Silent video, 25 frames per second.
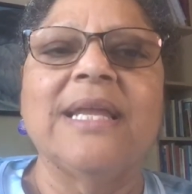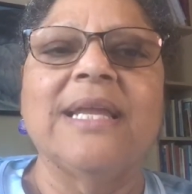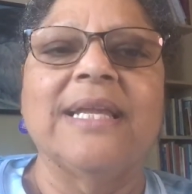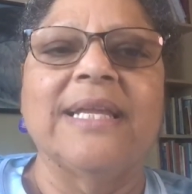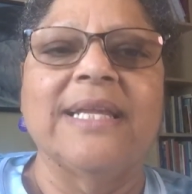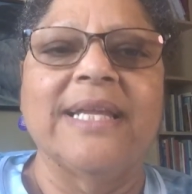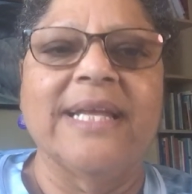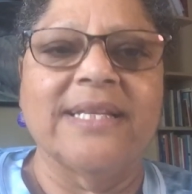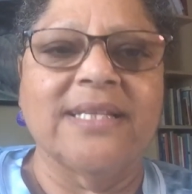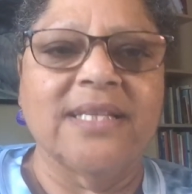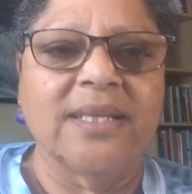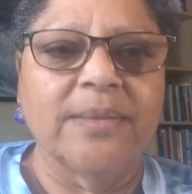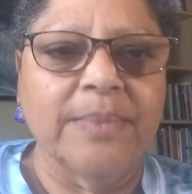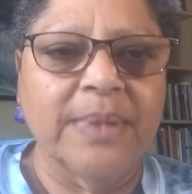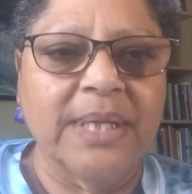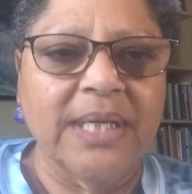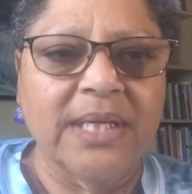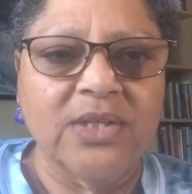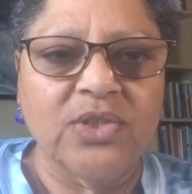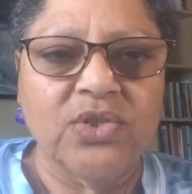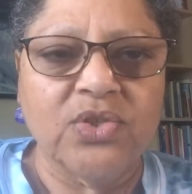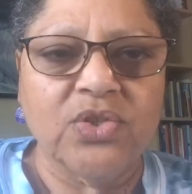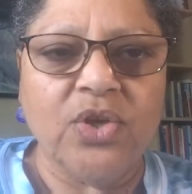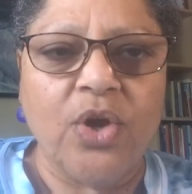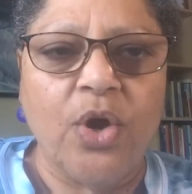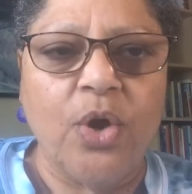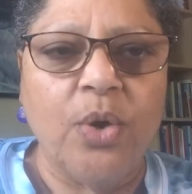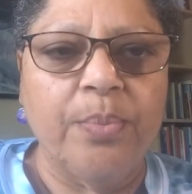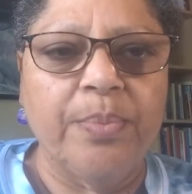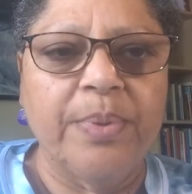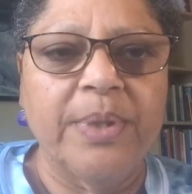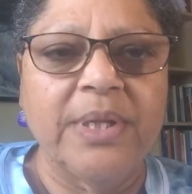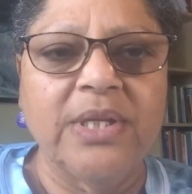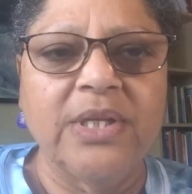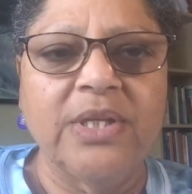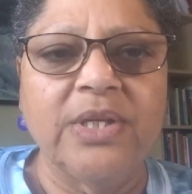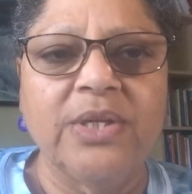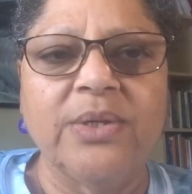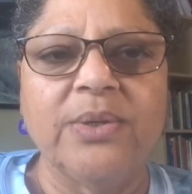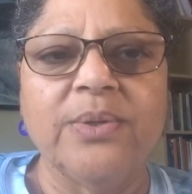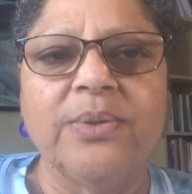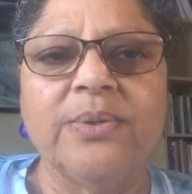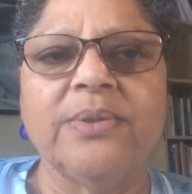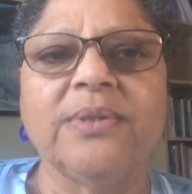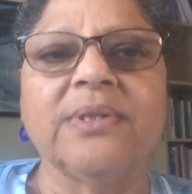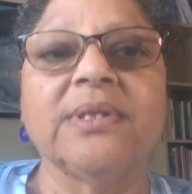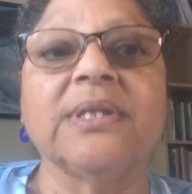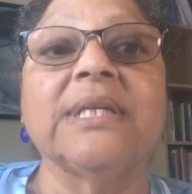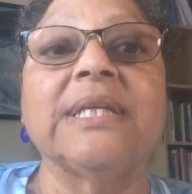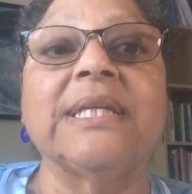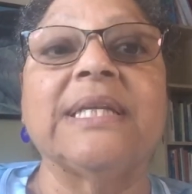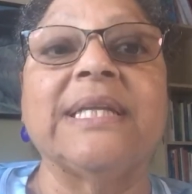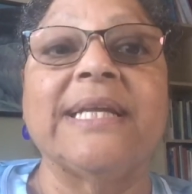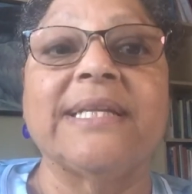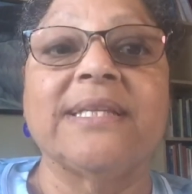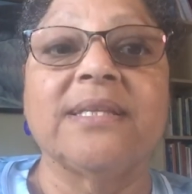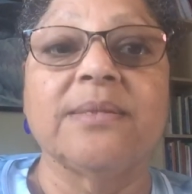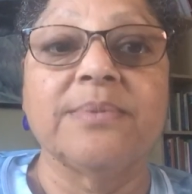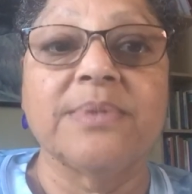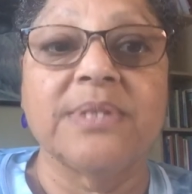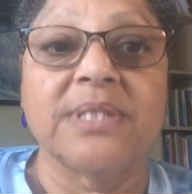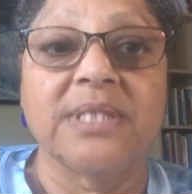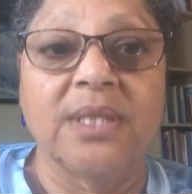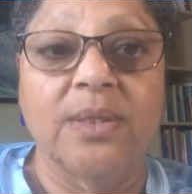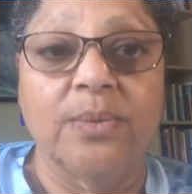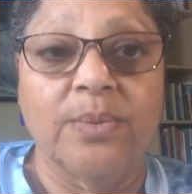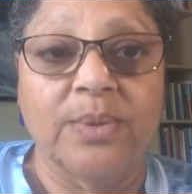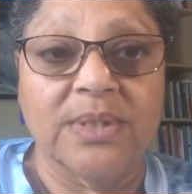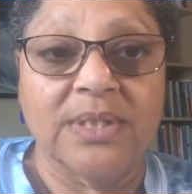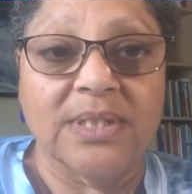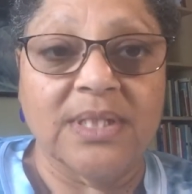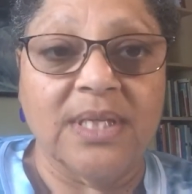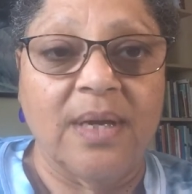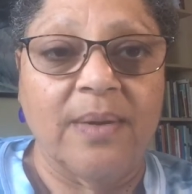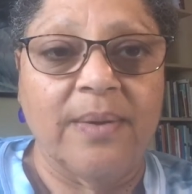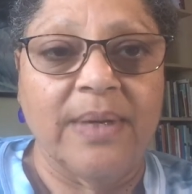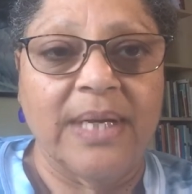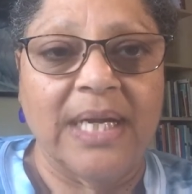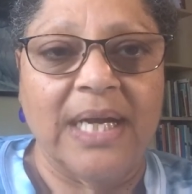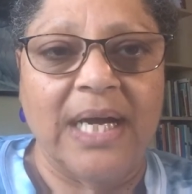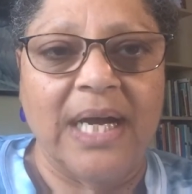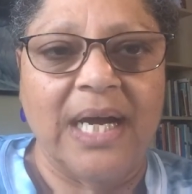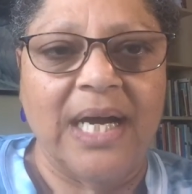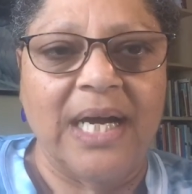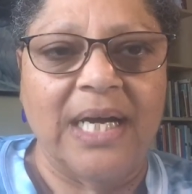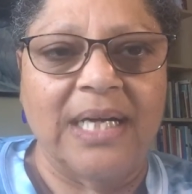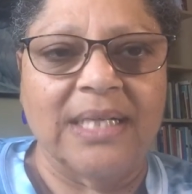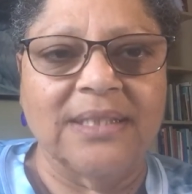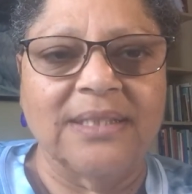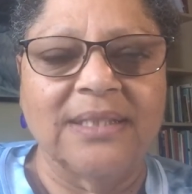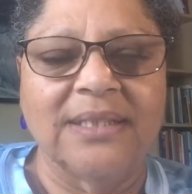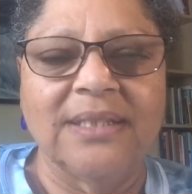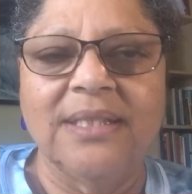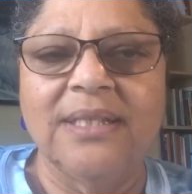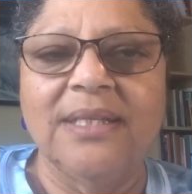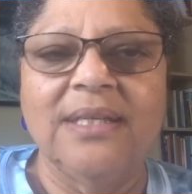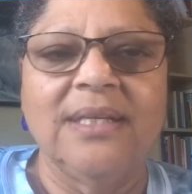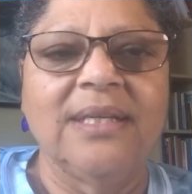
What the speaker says: Let them get a scope in you. Let them see what's going on.